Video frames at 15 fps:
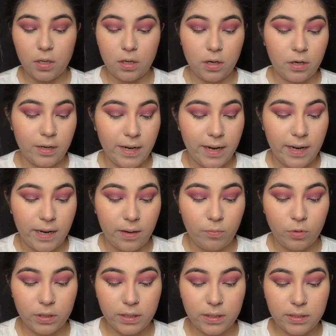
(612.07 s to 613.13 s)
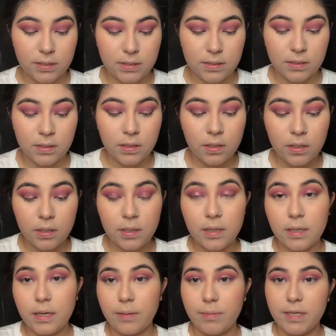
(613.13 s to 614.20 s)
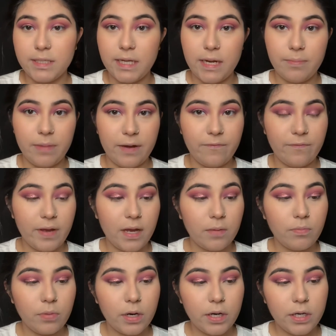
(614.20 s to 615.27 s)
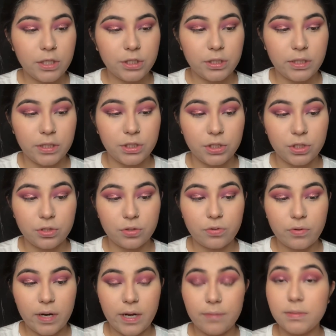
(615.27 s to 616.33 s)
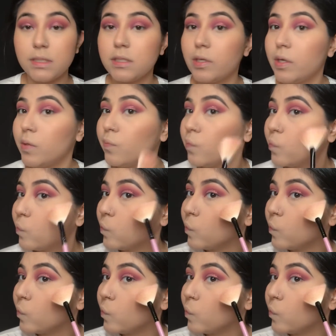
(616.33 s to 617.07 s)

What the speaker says: gone ham with this. And I'm gonna take my fan brush and I just grab some